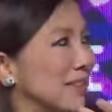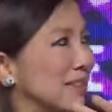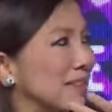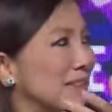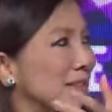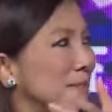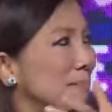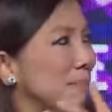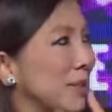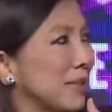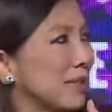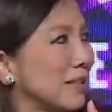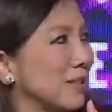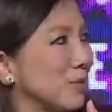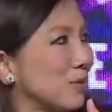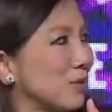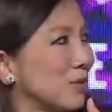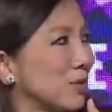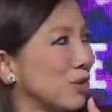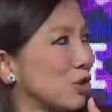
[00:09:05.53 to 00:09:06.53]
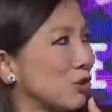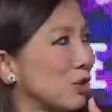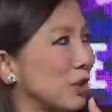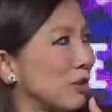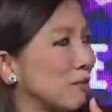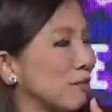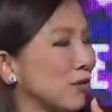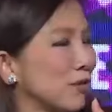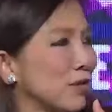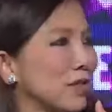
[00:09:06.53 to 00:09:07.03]
Come back and do this
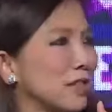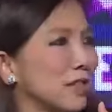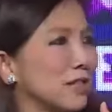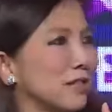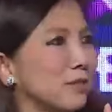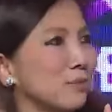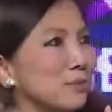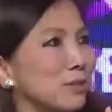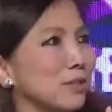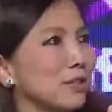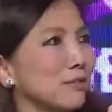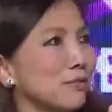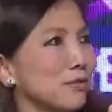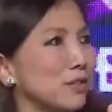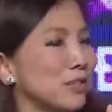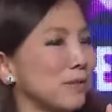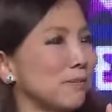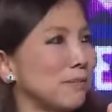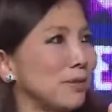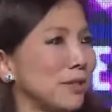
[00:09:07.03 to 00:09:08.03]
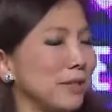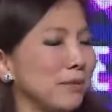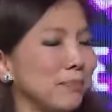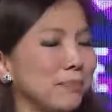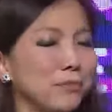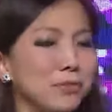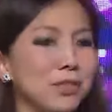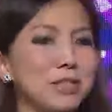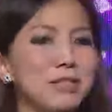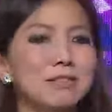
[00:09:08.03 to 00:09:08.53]
trade for us and we'll give you something,
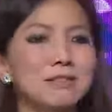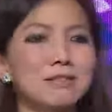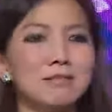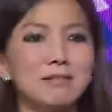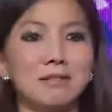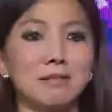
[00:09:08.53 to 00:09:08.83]
right?